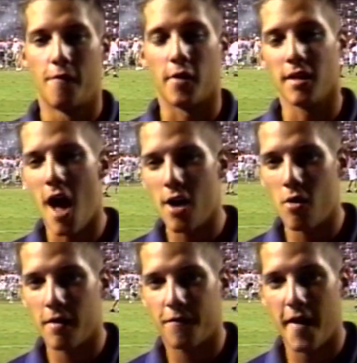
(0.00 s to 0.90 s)
For
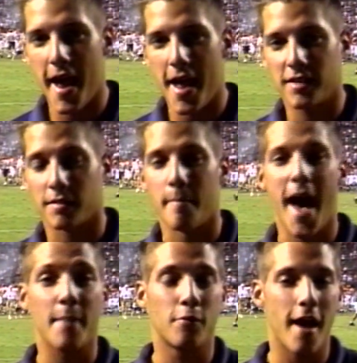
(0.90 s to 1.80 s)
Longhorn fans, the
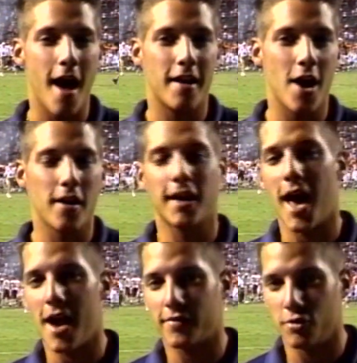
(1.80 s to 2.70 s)
Mack Brown era
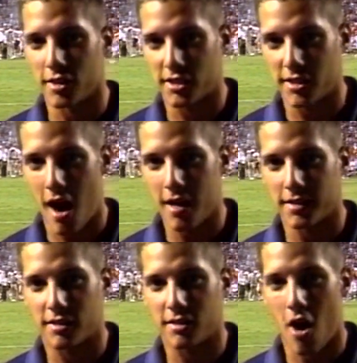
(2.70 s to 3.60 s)
got off to a
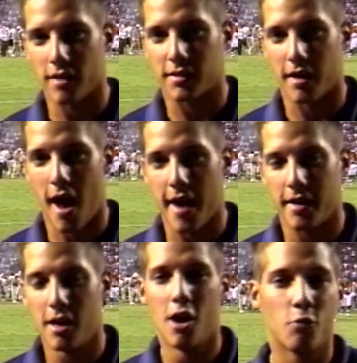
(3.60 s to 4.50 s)
solid start tonight.
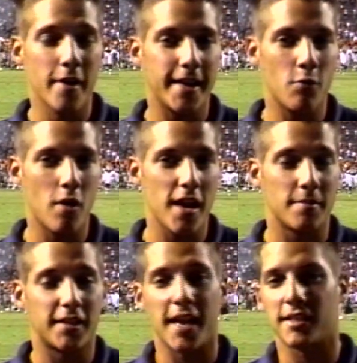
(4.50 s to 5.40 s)
Ricky
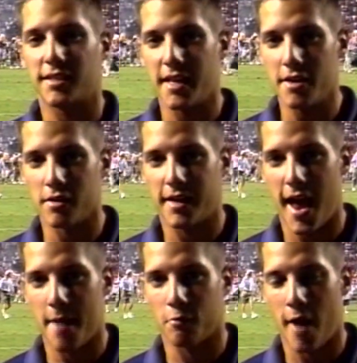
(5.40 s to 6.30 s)
Williams set a single
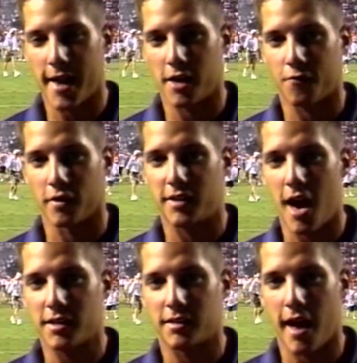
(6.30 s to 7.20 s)
game record for
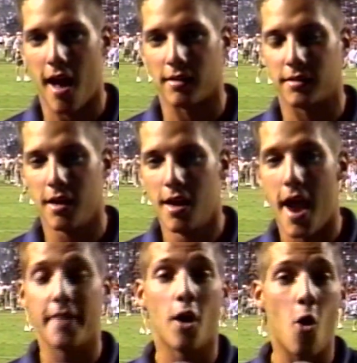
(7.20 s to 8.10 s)
touchdowns,
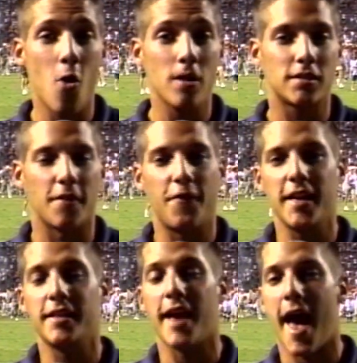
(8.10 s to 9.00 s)
and the Horns
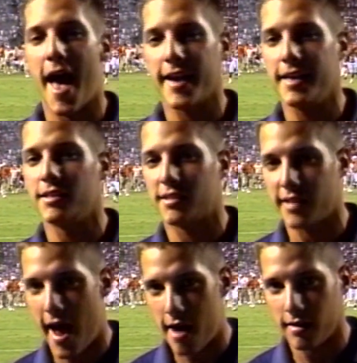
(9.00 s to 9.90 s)
defeated the Aggies
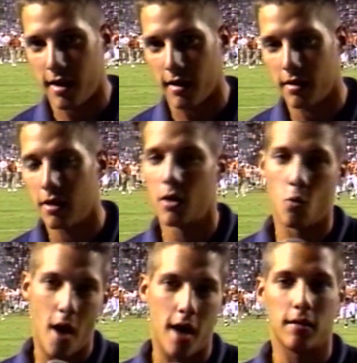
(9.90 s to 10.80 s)
soundly.
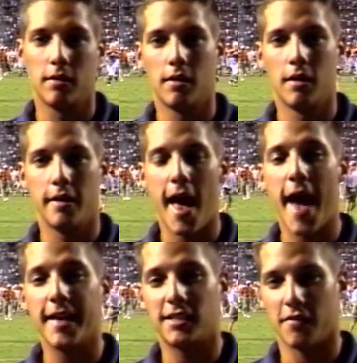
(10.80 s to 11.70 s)
Well, the
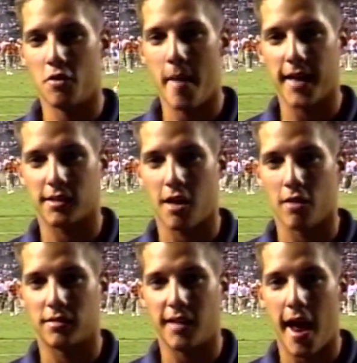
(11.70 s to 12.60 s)
Aggies of New
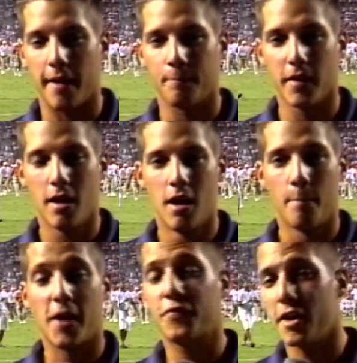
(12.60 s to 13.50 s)
Mexico State.
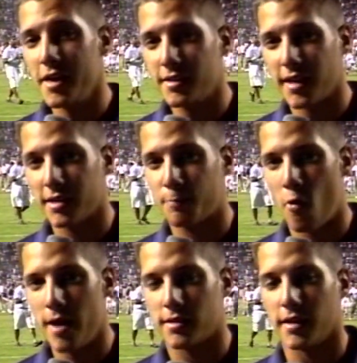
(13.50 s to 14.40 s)
But if 36
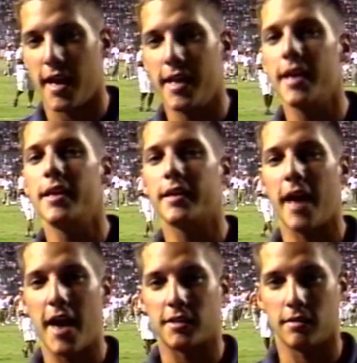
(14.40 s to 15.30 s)
points is any
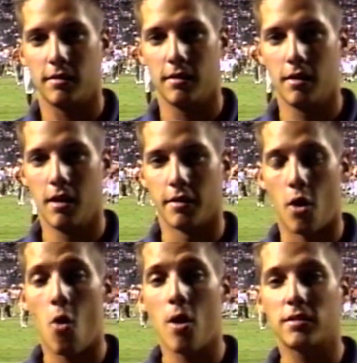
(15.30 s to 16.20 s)
indication, the
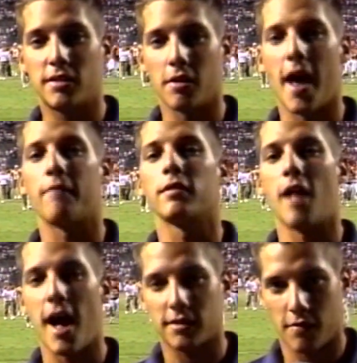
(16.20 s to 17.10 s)
Horns still have
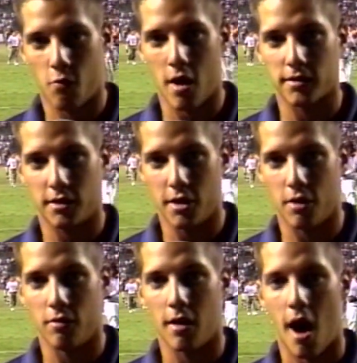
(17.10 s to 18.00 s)
lots of work to
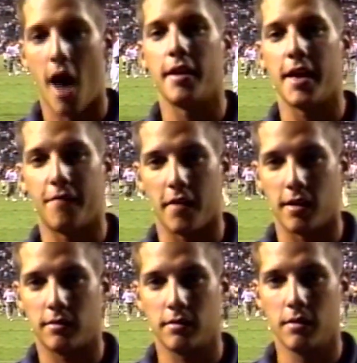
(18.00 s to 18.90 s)
do on defense.